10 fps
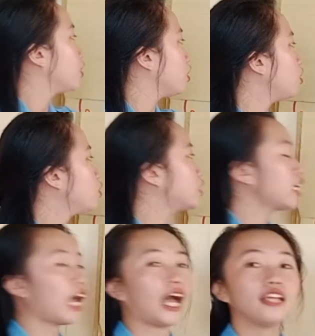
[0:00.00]

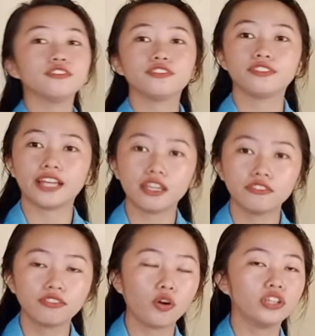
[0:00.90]
using
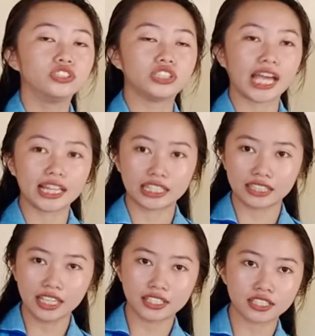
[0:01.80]
unflavored
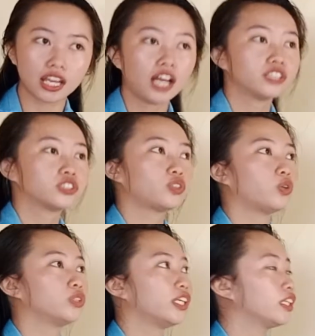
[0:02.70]
gelatins.
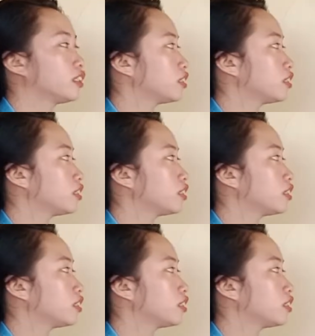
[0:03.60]
So this